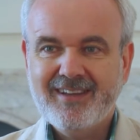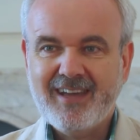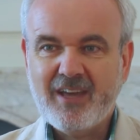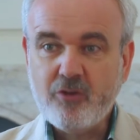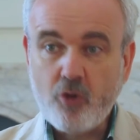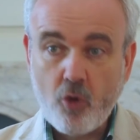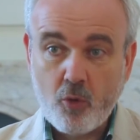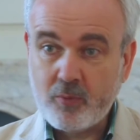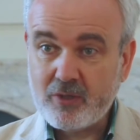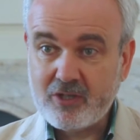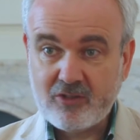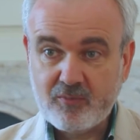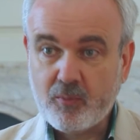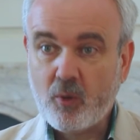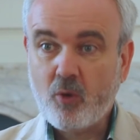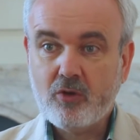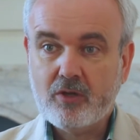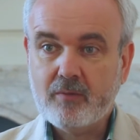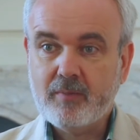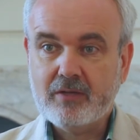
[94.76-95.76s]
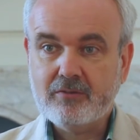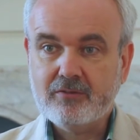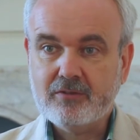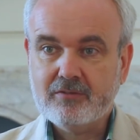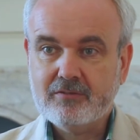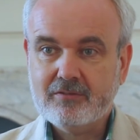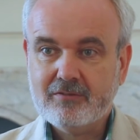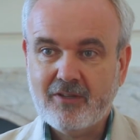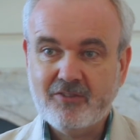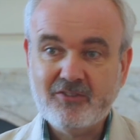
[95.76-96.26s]
And nobody spoke about it
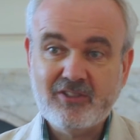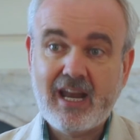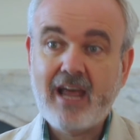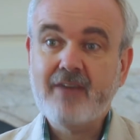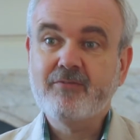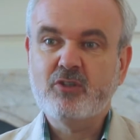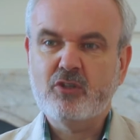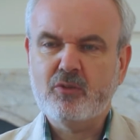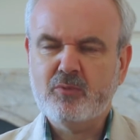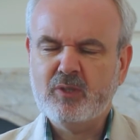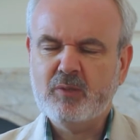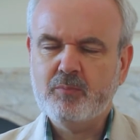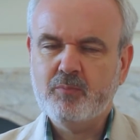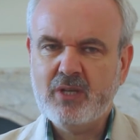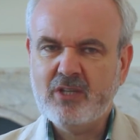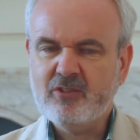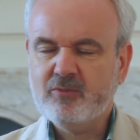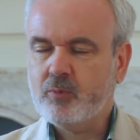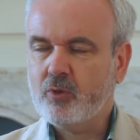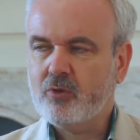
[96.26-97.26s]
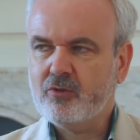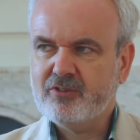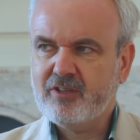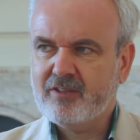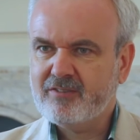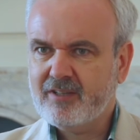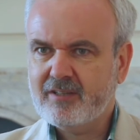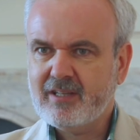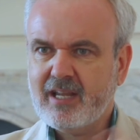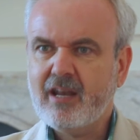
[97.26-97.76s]
until after the peace
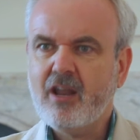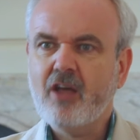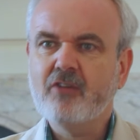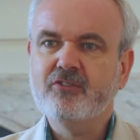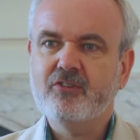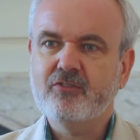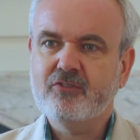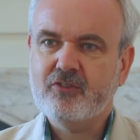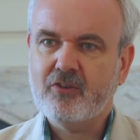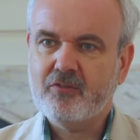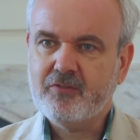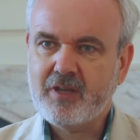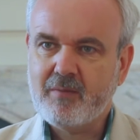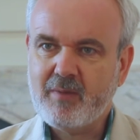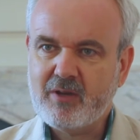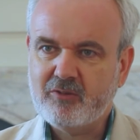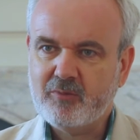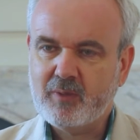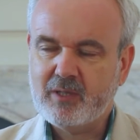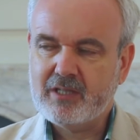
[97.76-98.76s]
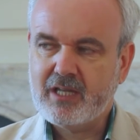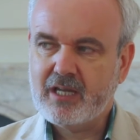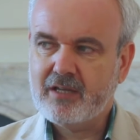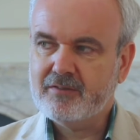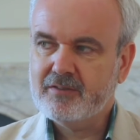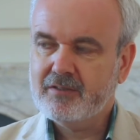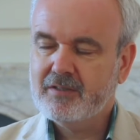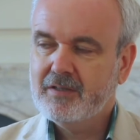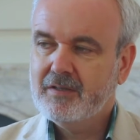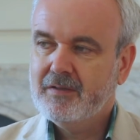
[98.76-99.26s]
process, and then lots of stuff came out about that.